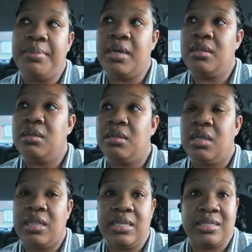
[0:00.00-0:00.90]
but
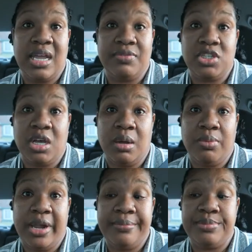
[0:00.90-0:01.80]
at least I have a
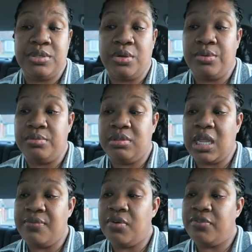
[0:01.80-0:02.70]
job, right? So
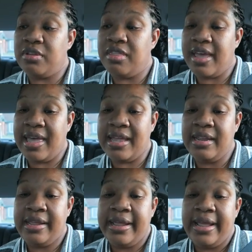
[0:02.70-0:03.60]
thankful for
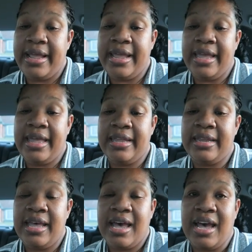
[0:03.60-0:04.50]
that.
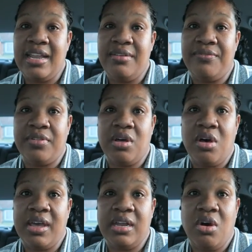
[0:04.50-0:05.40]
And I didn't
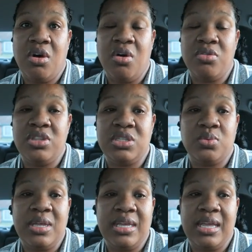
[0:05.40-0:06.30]
vlog at all
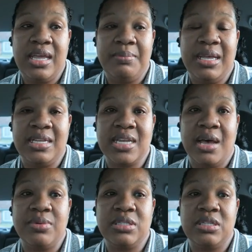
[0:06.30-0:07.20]
this weekend because
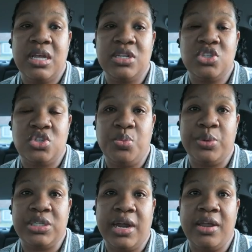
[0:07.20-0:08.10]
I was
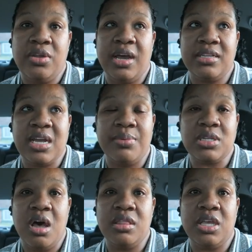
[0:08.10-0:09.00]
super tired, you guys. I
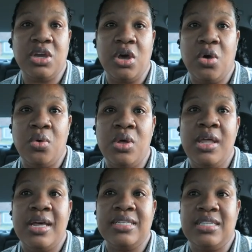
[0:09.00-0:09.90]
was on the go
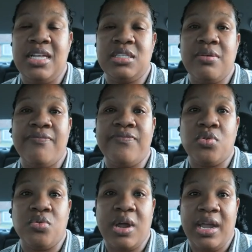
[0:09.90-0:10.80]
since
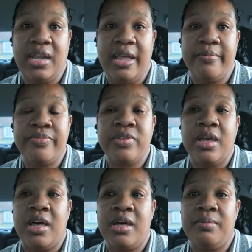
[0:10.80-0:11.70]
Friday.
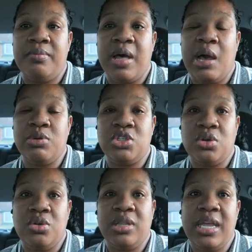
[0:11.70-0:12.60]
um I will
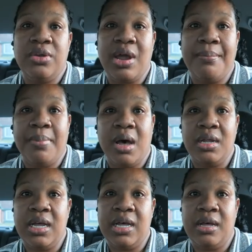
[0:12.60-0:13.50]
show you later. I
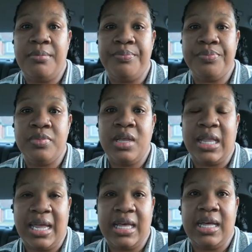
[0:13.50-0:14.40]
bought um
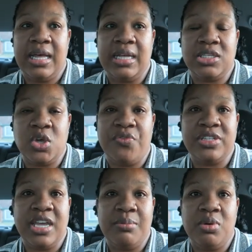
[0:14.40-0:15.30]
like a
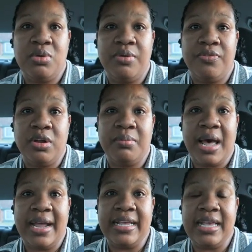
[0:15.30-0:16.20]
sofa table
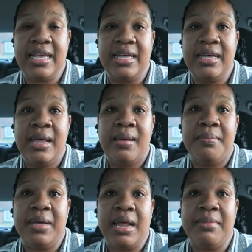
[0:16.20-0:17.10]
from IKEA,
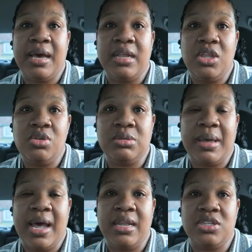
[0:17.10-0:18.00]
but I'm not going to use
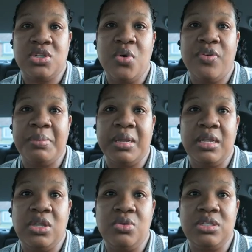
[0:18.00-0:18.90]
it behind the sofa. I'm
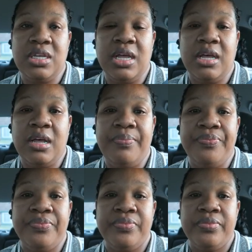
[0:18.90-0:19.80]
going to use it
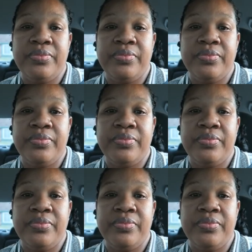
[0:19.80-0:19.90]
um